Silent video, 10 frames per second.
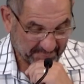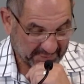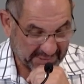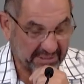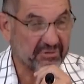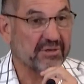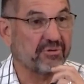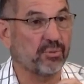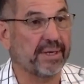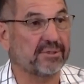And even if
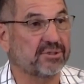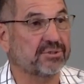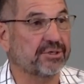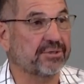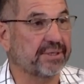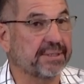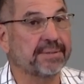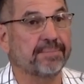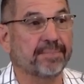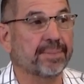you won't, just turn there.
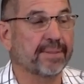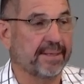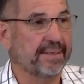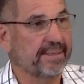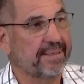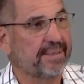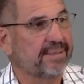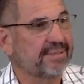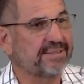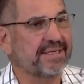
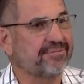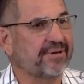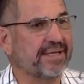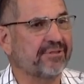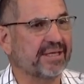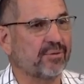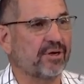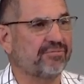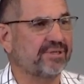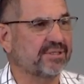Isn't that a funny thing we
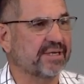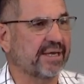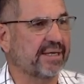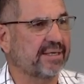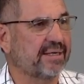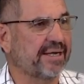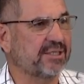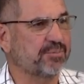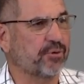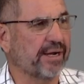often say?
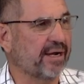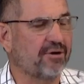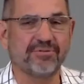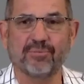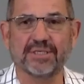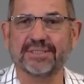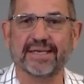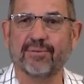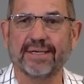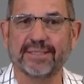Let's pray. I often want to
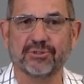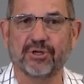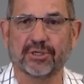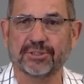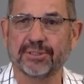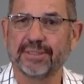say, well, let's not.